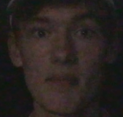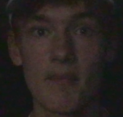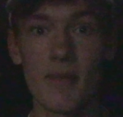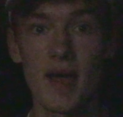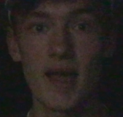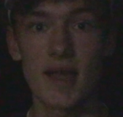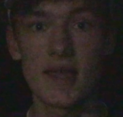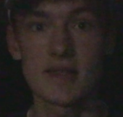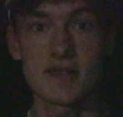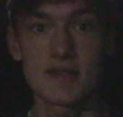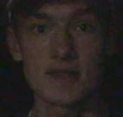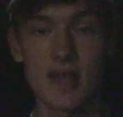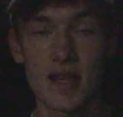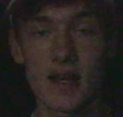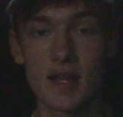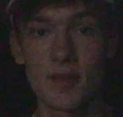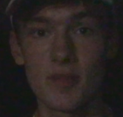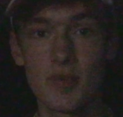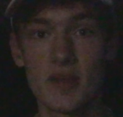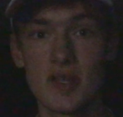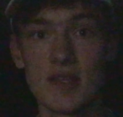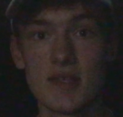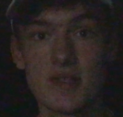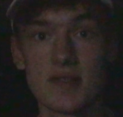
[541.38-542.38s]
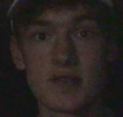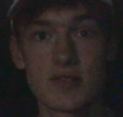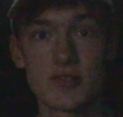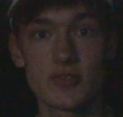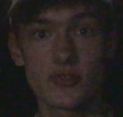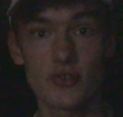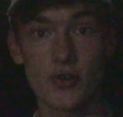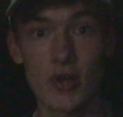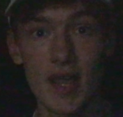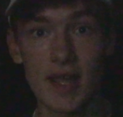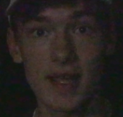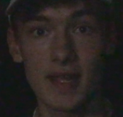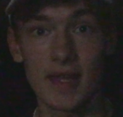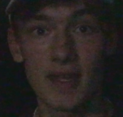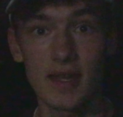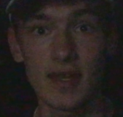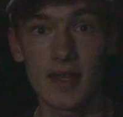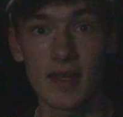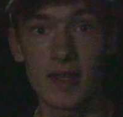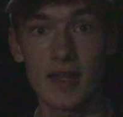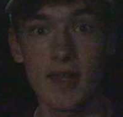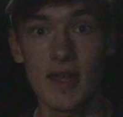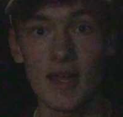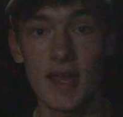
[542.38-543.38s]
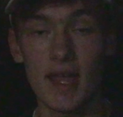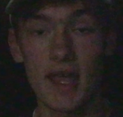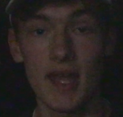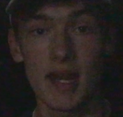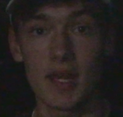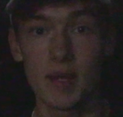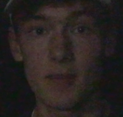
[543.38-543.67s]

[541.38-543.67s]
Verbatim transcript: My setup is tracking and